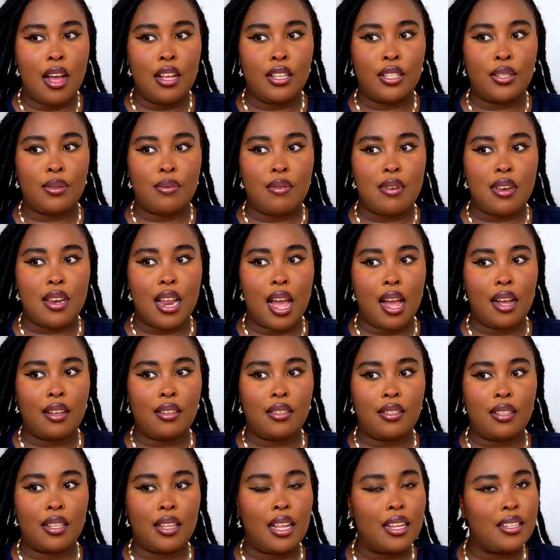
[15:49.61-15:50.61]
So
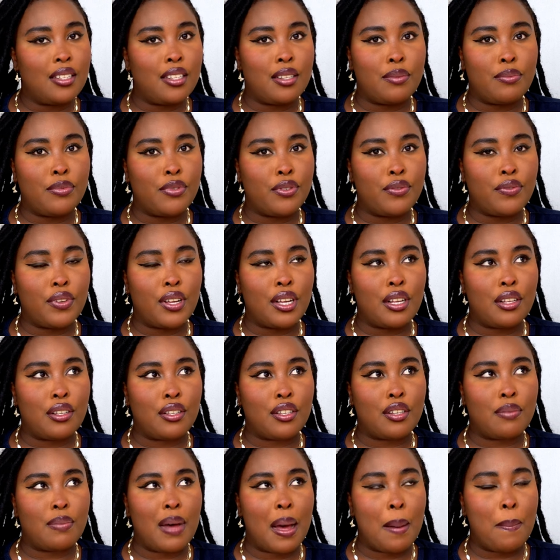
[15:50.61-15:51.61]
next, let's move
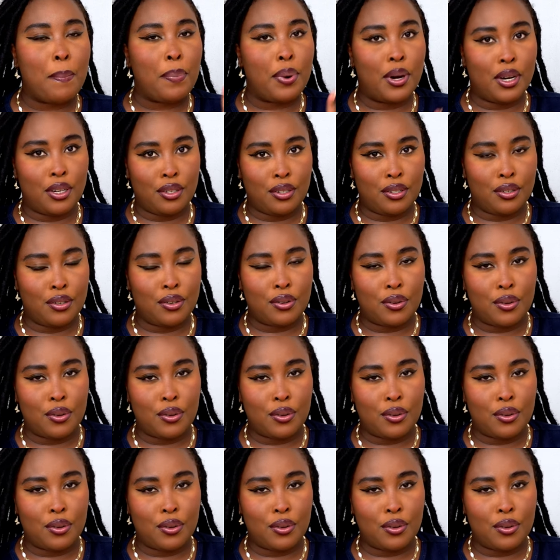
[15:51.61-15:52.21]
into my personal